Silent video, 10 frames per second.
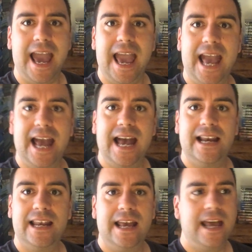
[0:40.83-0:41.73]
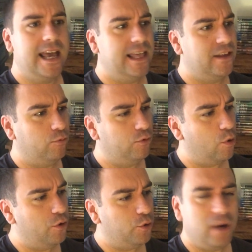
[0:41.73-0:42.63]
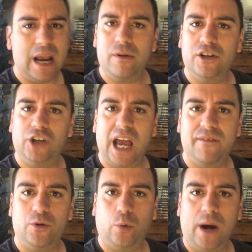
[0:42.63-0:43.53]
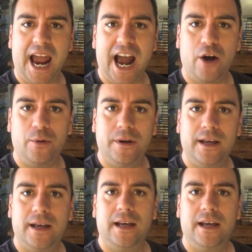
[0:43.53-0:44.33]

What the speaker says: and they're going through a neighborhood, driving around